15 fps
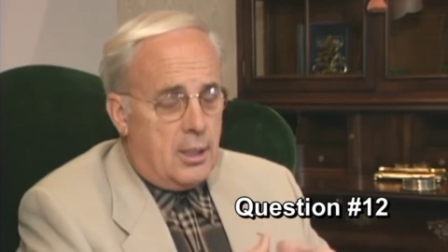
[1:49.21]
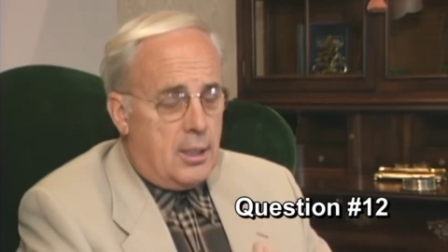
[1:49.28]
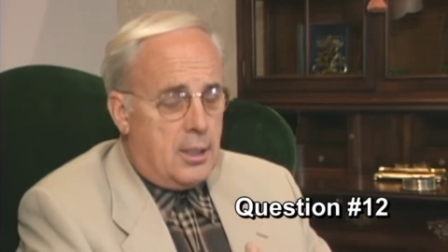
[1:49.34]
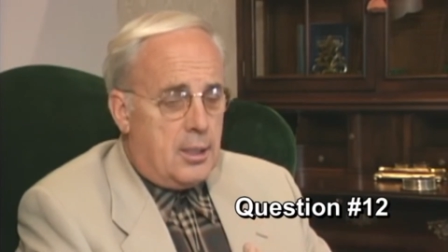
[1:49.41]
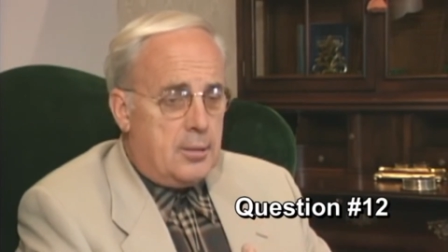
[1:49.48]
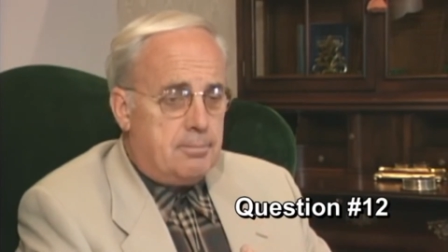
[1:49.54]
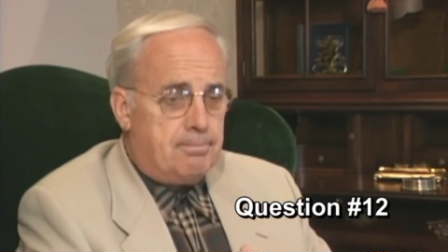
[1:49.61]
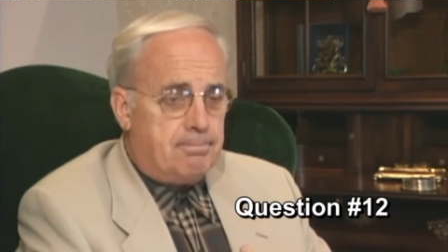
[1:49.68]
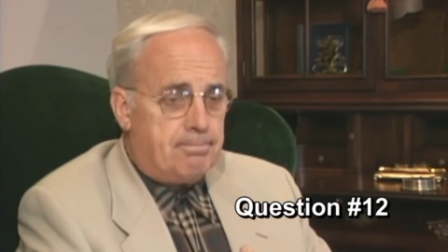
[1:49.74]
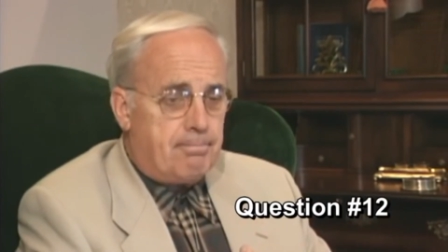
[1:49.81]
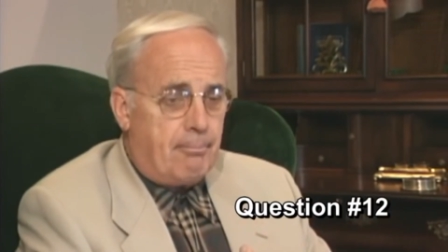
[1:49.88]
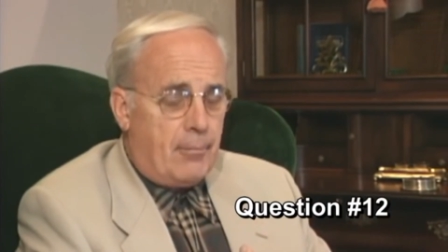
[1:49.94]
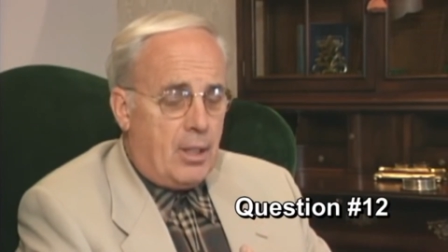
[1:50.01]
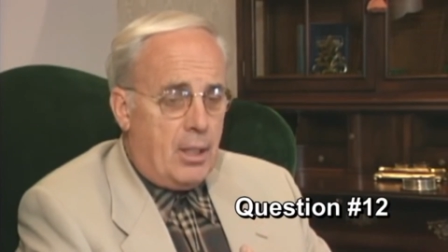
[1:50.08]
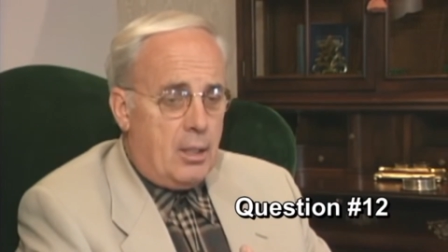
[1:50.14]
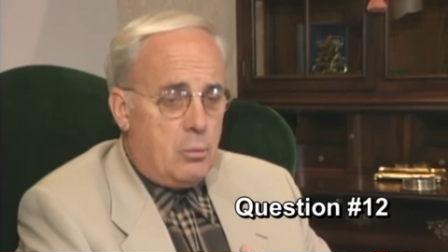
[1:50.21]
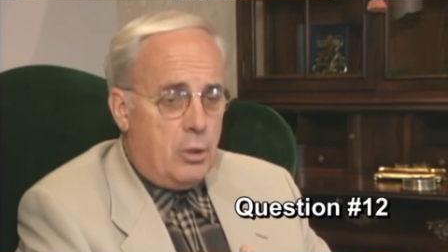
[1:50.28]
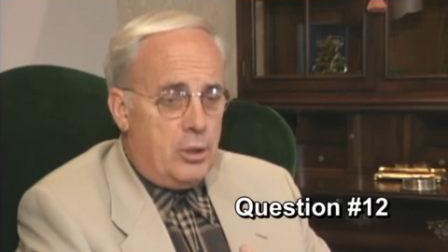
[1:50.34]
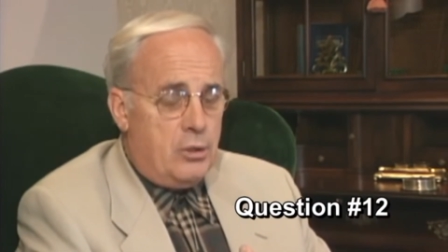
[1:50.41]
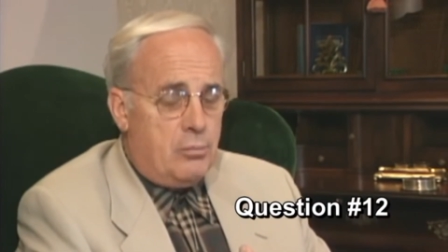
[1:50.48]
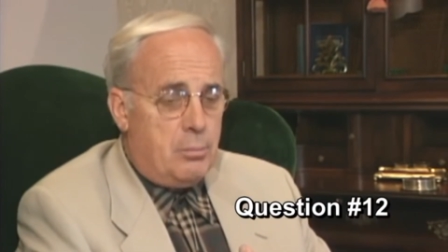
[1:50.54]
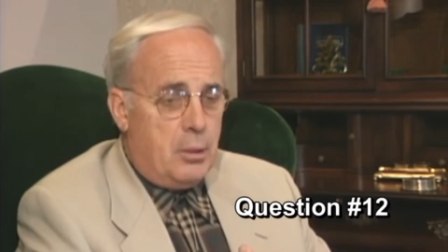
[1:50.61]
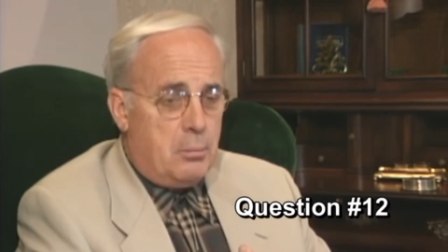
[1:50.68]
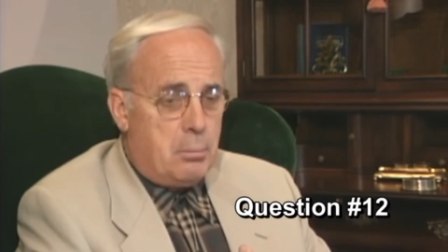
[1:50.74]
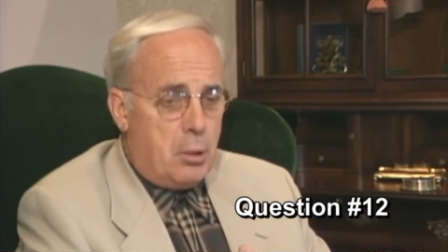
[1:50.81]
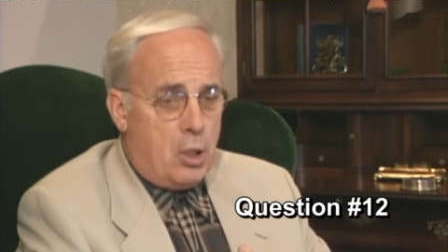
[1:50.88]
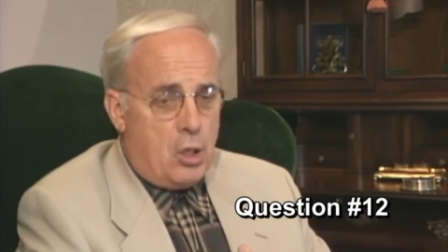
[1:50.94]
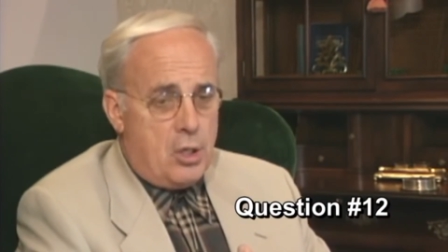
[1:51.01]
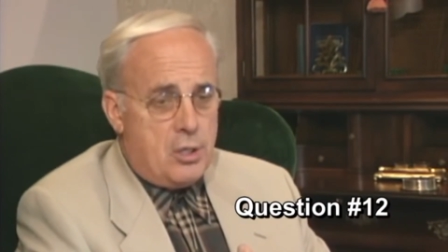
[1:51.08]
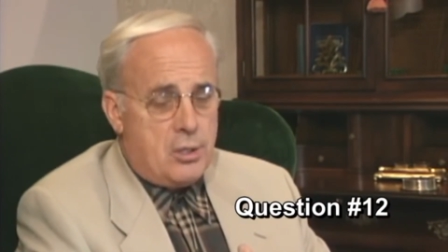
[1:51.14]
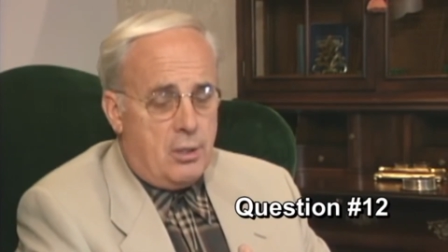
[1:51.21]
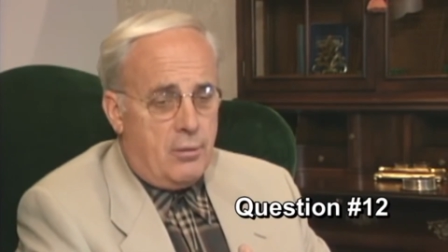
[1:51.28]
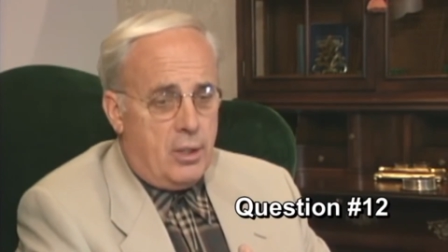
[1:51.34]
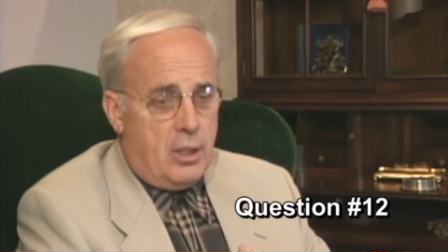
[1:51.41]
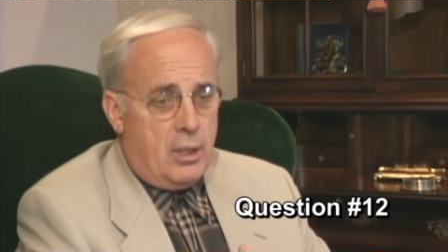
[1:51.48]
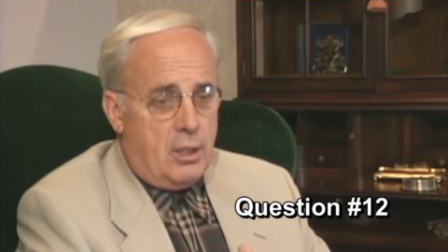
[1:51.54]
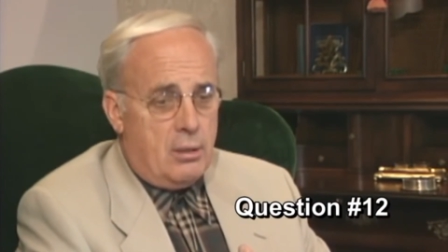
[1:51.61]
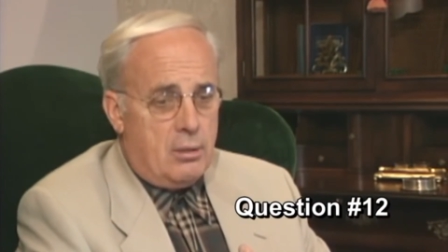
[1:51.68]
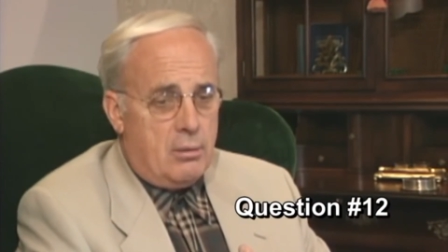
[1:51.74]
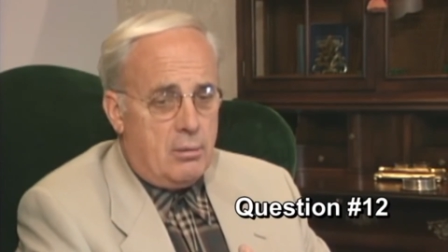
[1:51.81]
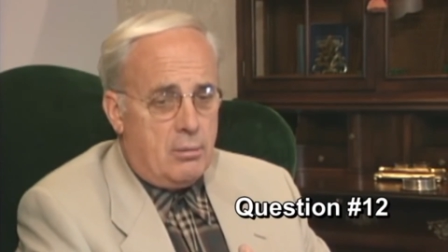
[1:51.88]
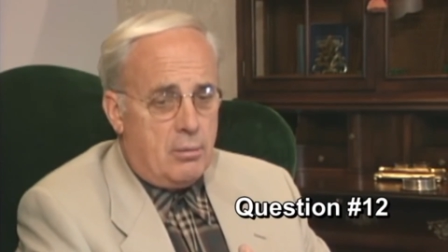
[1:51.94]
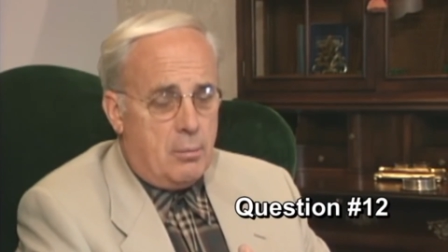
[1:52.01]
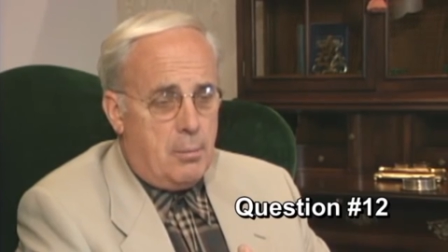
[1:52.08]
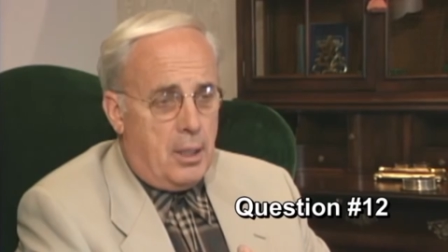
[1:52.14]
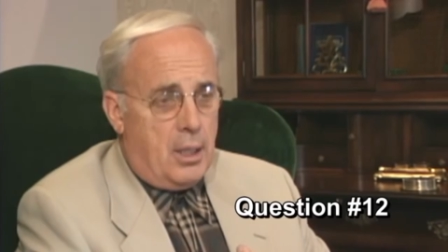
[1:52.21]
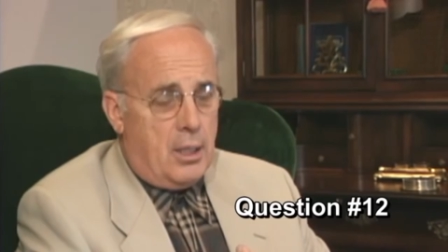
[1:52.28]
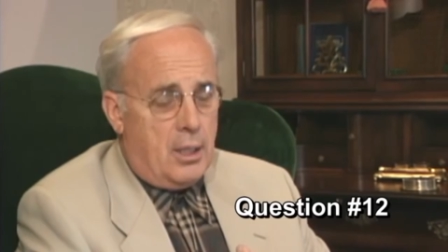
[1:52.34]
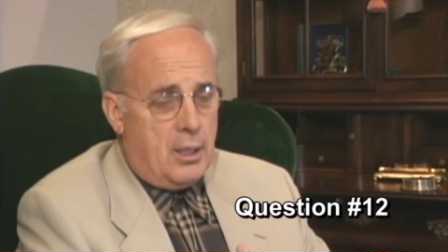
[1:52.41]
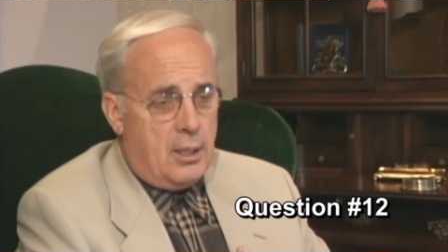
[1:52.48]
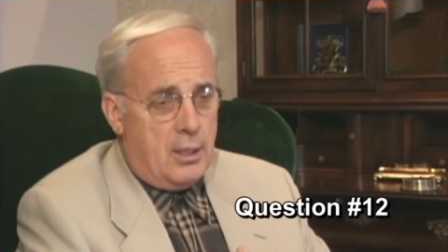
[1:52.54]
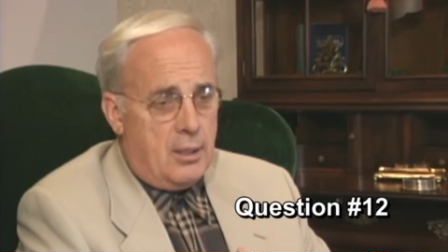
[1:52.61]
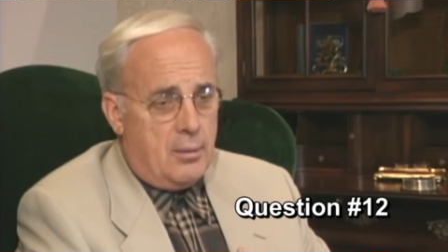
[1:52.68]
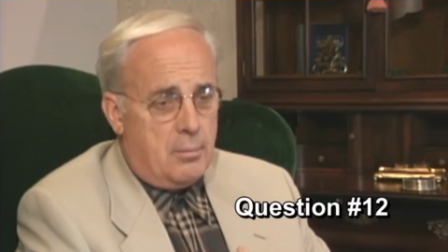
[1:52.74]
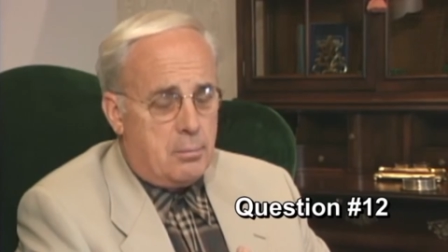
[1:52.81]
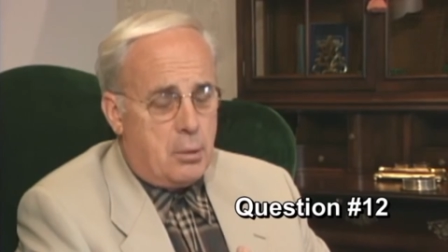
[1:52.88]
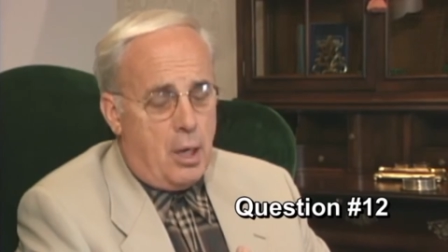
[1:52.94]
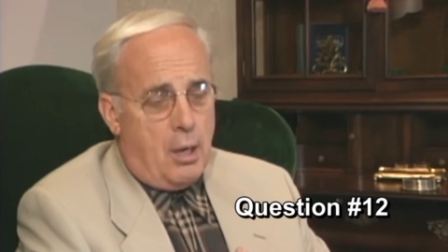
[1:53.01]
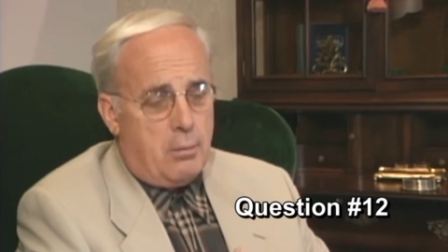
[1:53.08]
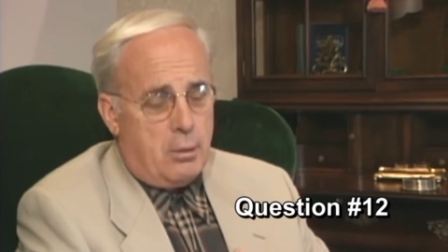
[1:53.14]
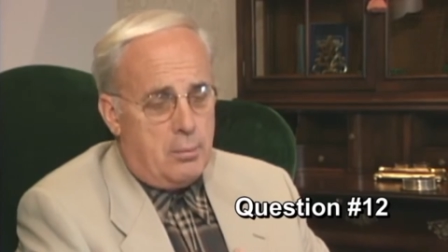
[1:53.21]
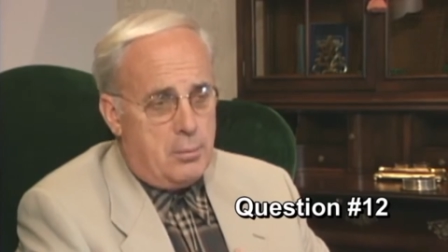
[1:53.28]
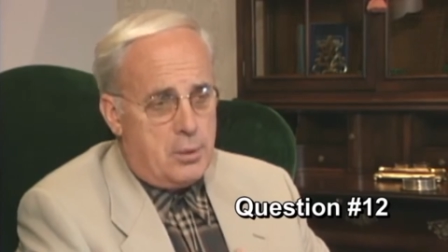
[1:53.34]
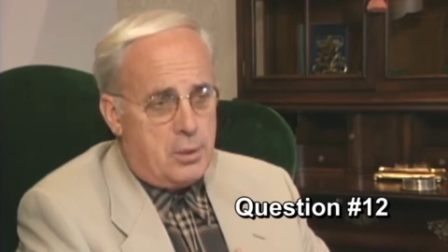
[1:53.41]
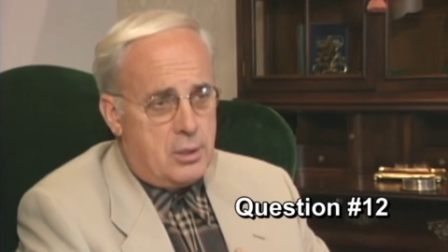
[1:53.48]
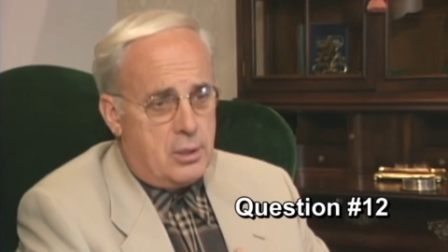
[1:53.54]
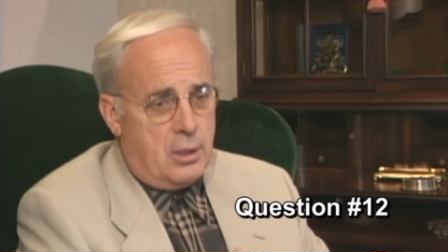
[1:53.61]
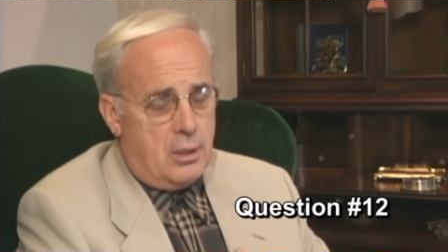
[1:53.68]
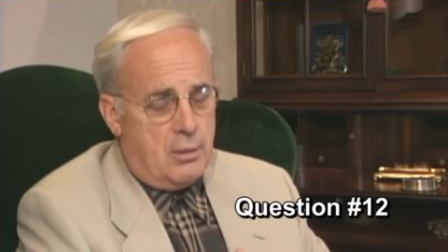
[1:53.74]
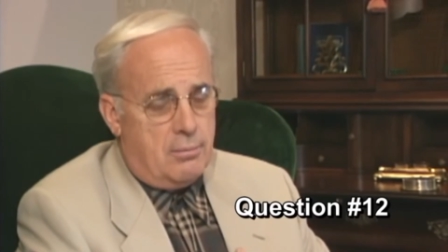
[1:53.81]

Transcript: And when you've been purged of any remaining problems,